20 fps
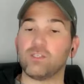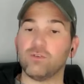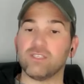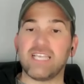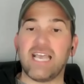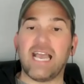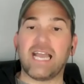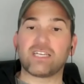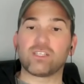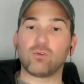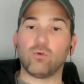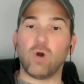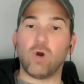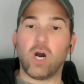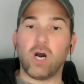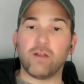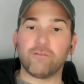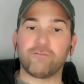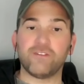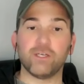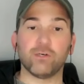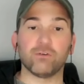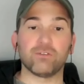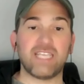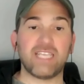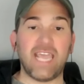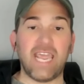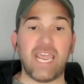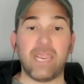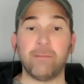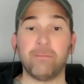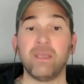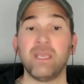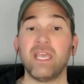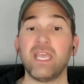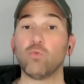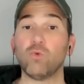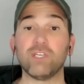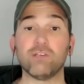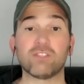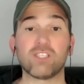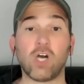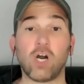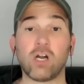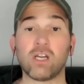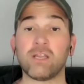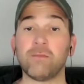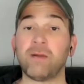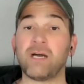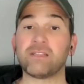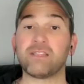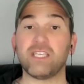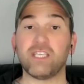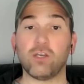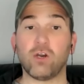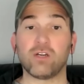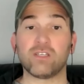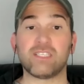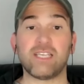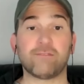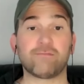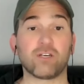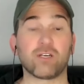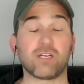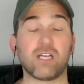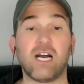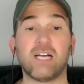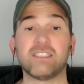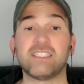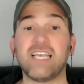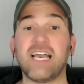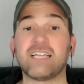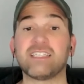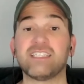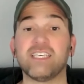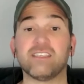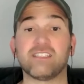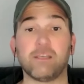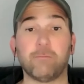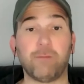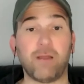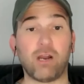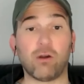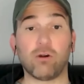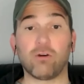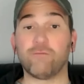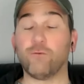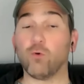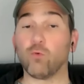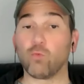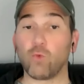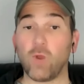to his actual on field game. When you talk about the yards after contact, he is a powerful